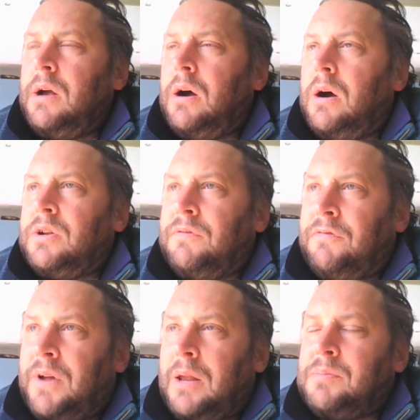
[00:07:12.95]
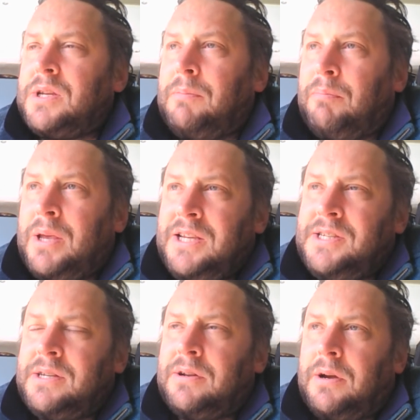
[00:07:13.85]
are developed in
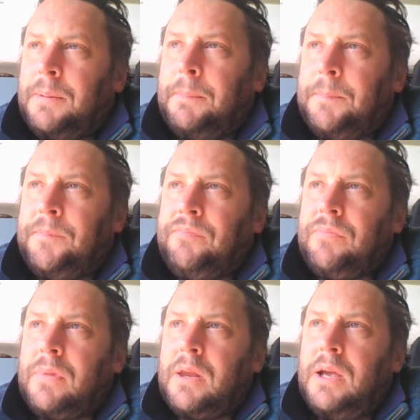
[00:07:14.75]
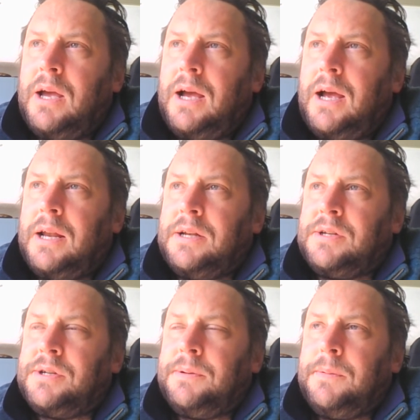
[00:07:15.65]
peacetime and